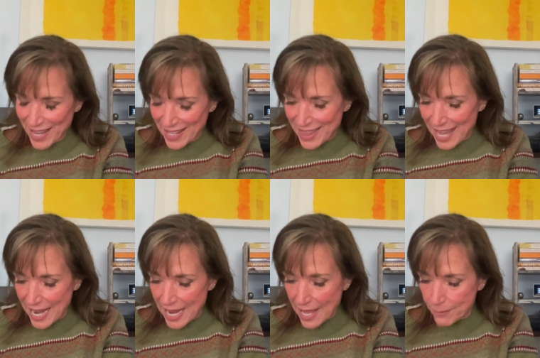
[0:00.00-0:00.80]

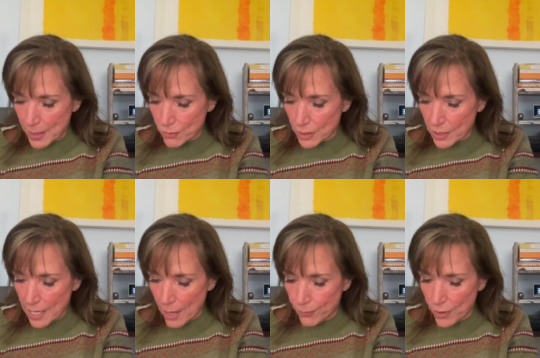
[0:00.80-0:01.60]
They have been really
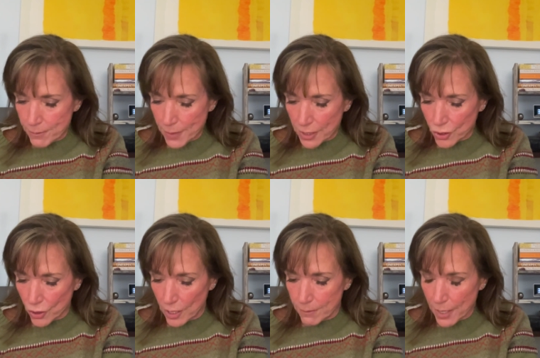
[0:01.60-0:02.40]
helpful in my
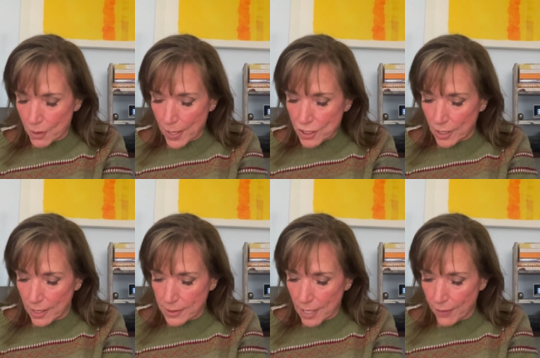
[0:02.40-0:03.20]
journey. My question
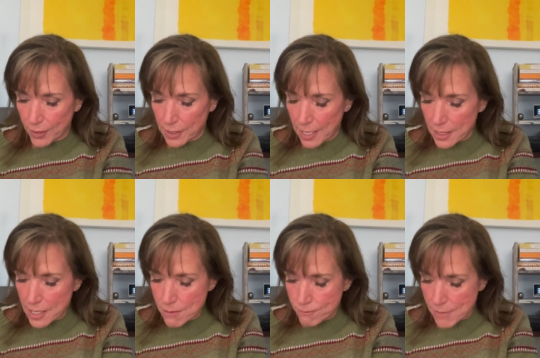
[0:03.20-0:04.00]
is, I have a
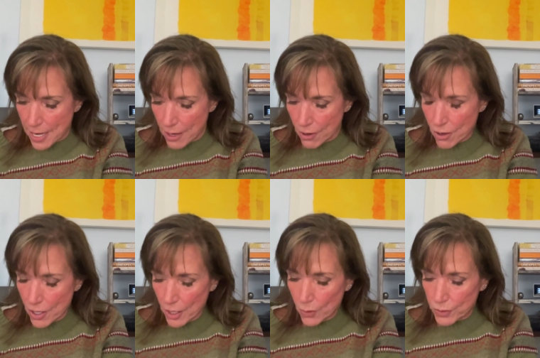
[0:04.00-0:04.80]
Canadian mare
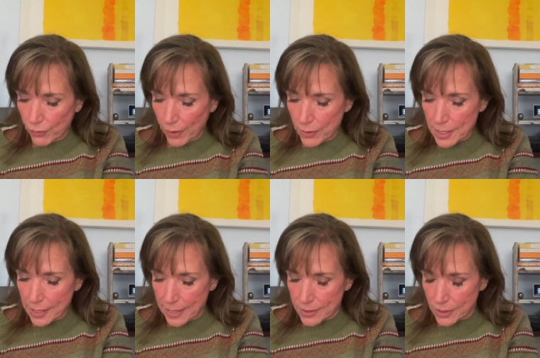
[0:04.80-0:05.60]
who is very
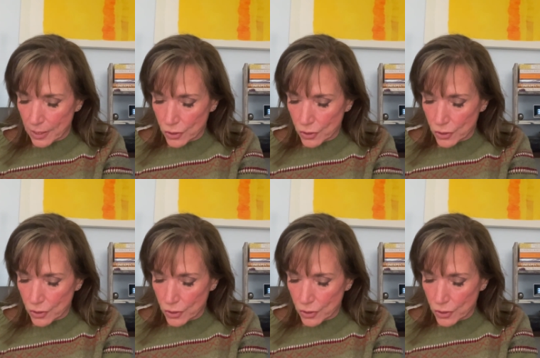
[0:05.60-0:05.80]
lazy.